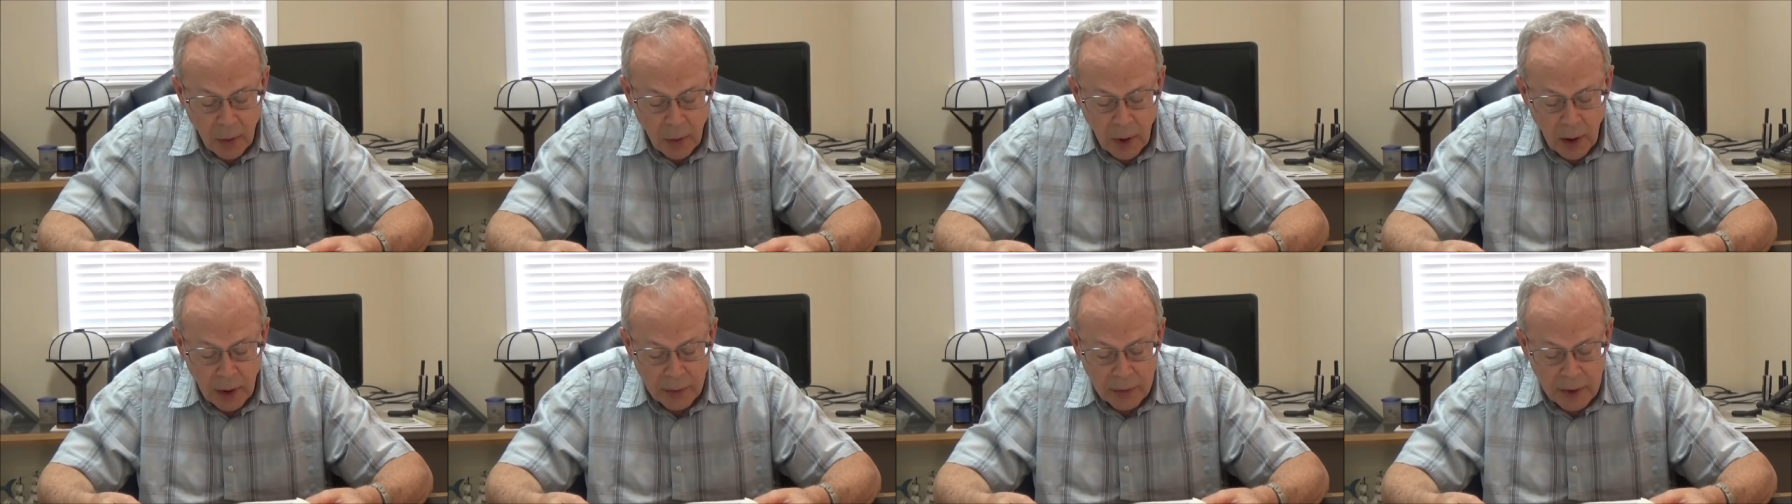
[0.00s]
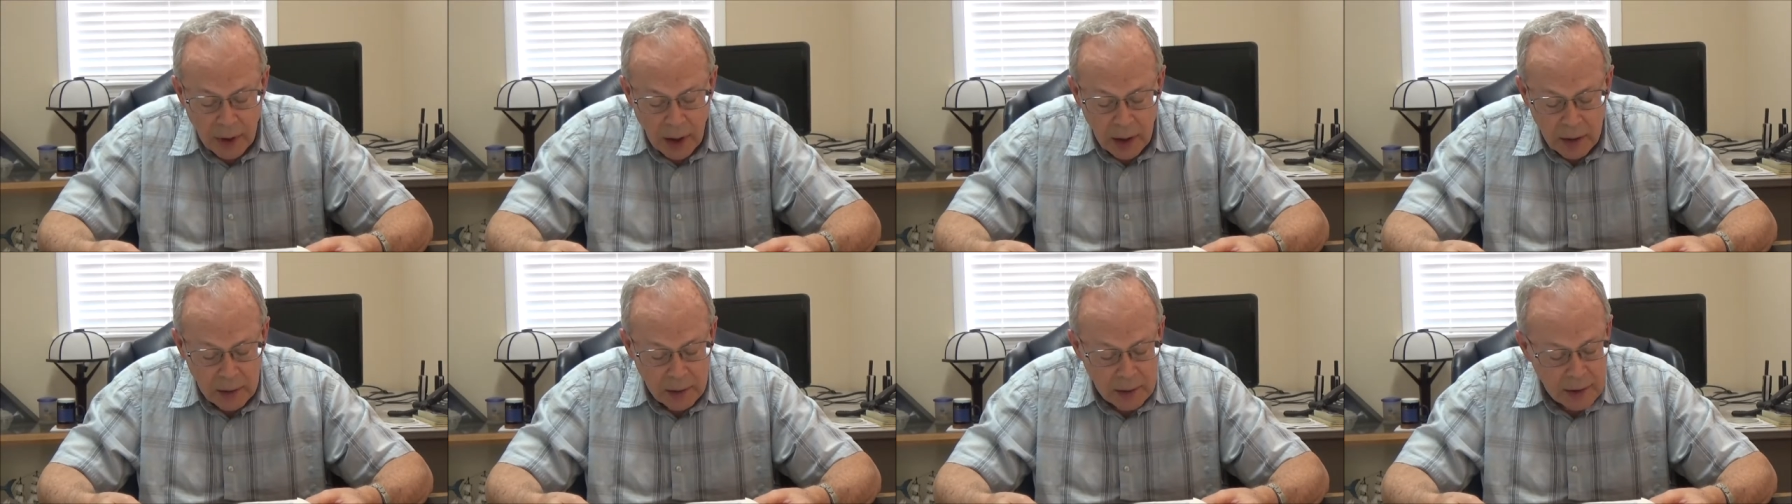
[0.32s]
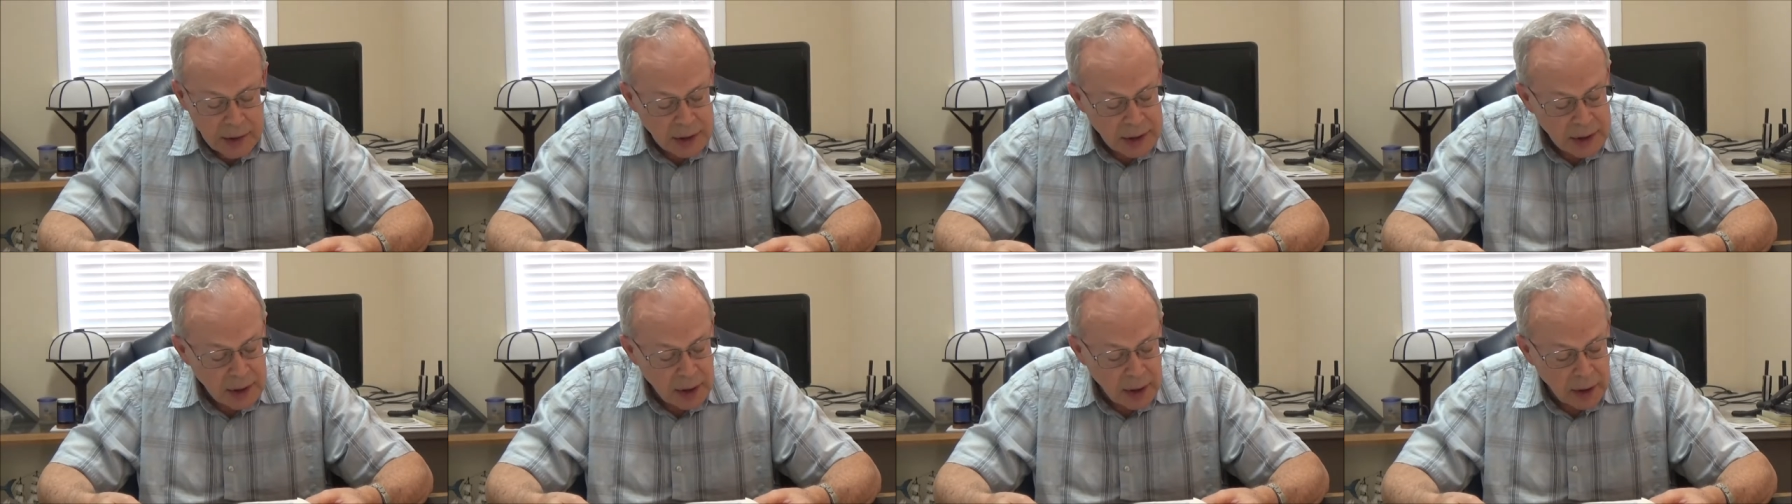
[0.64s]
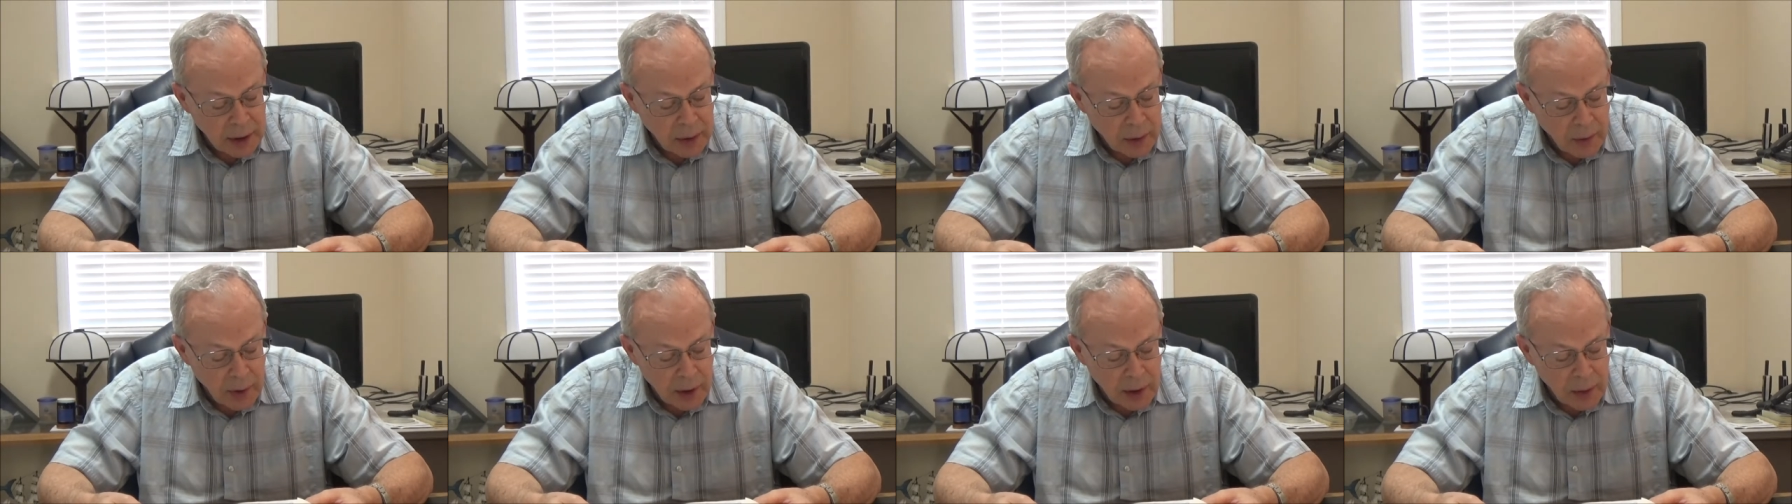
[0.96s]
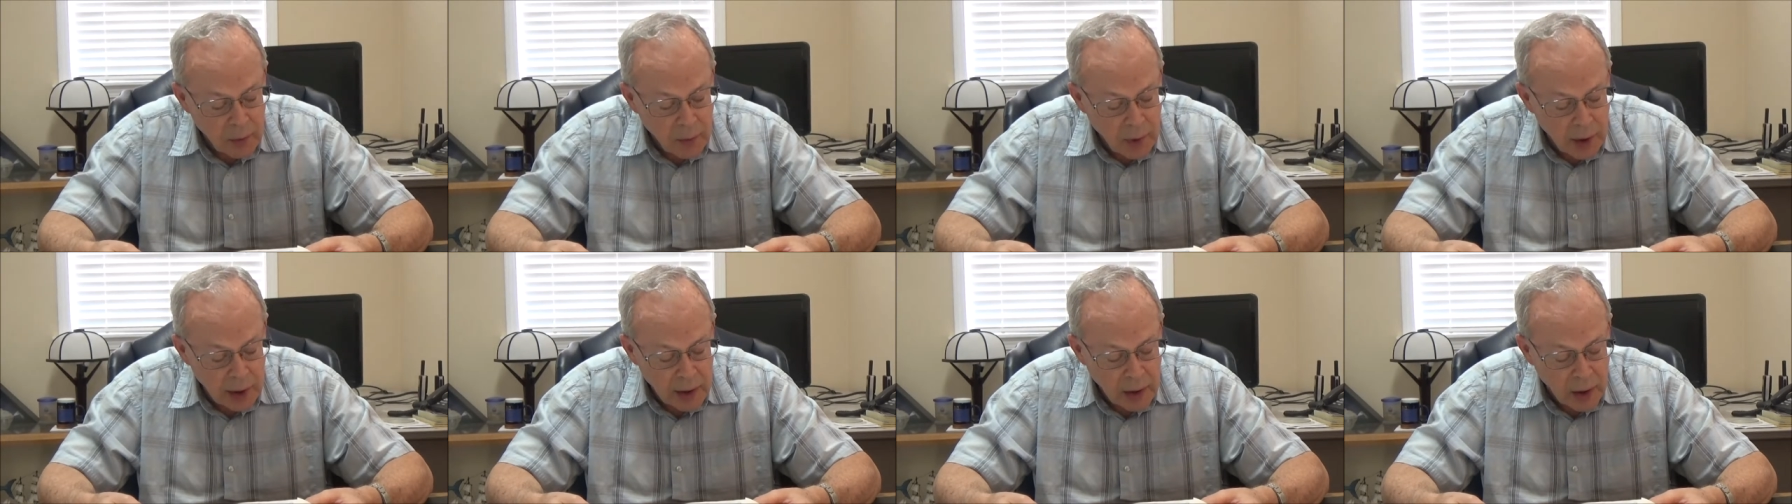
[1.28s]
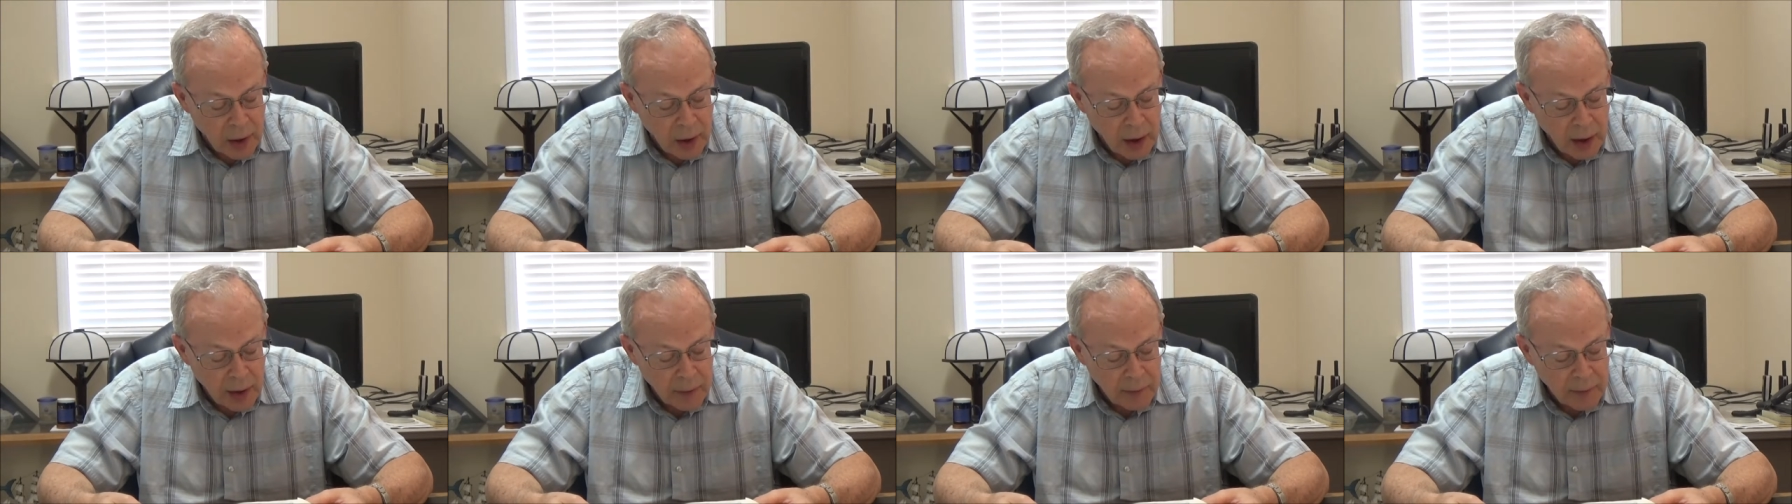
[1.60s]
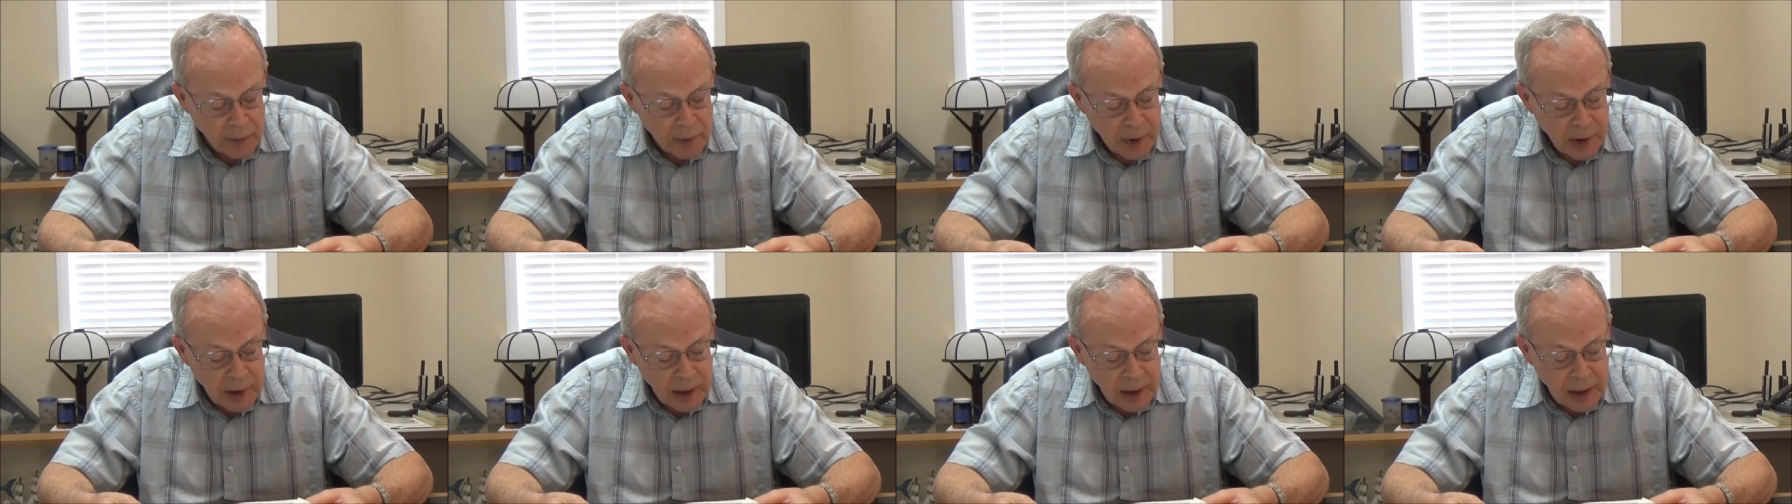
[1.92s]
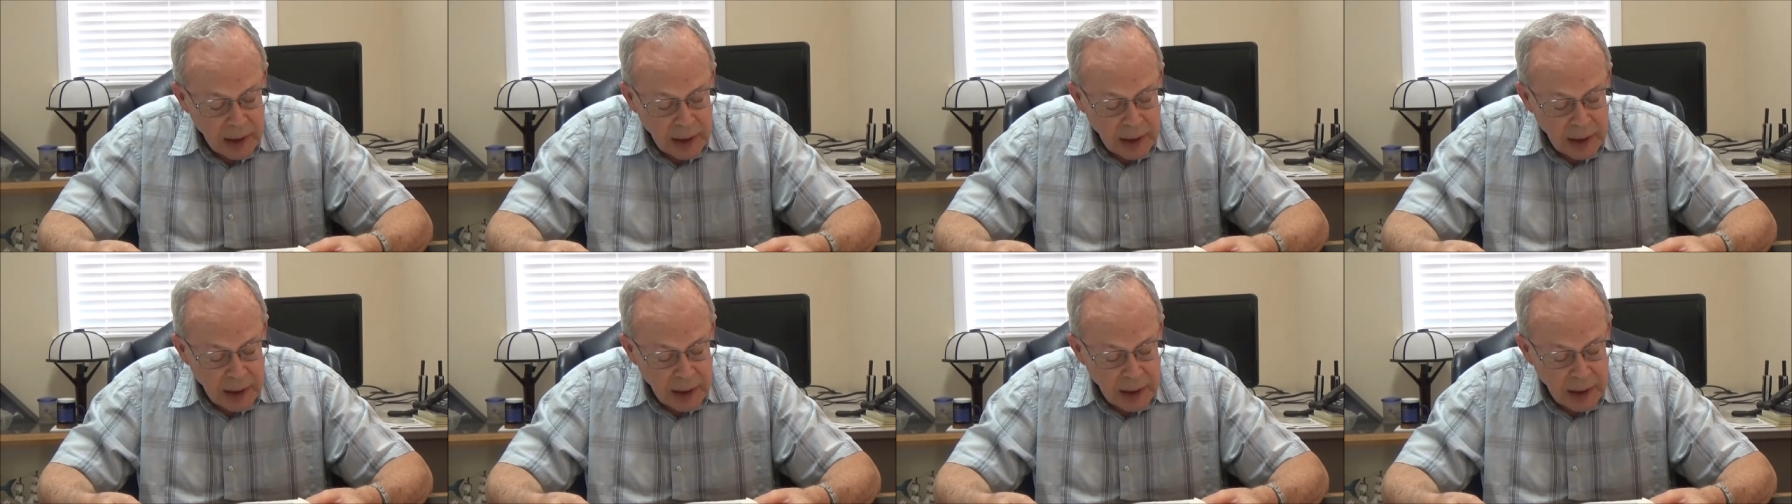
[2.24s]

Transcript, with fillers: while the other is still a great way off,